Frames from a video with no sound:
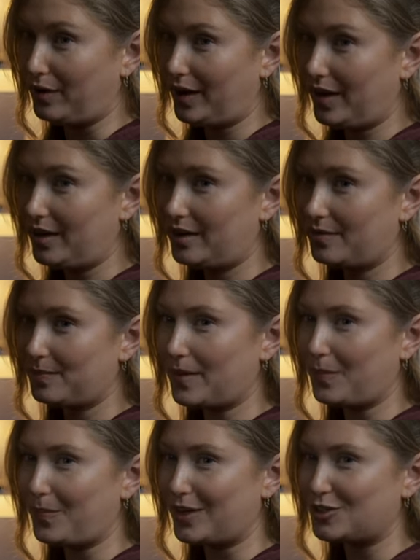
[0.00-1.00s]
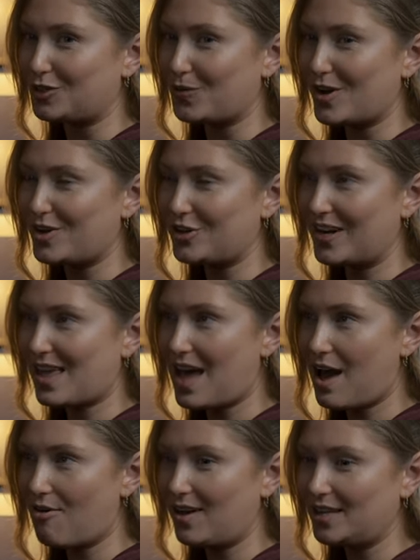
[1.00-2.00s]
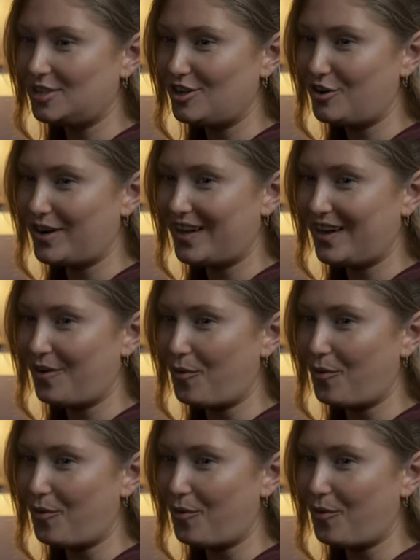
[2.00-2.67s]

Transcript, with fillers: right? Bet you're wondering how I do it.